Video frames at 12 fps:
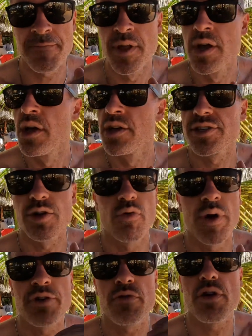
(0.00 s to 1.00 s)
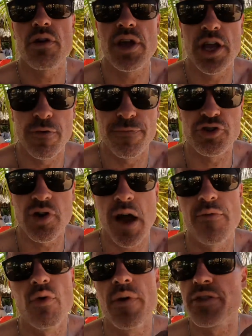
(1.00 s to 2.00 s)
So whether you're here for
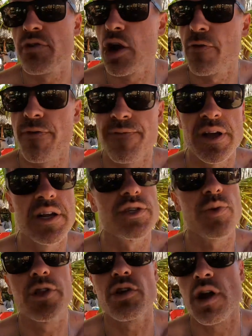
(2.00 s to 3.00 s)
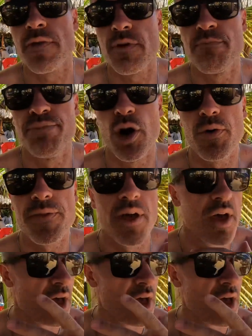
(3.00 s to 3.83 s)
travel, whether you're here for fitness, whether you're here for both,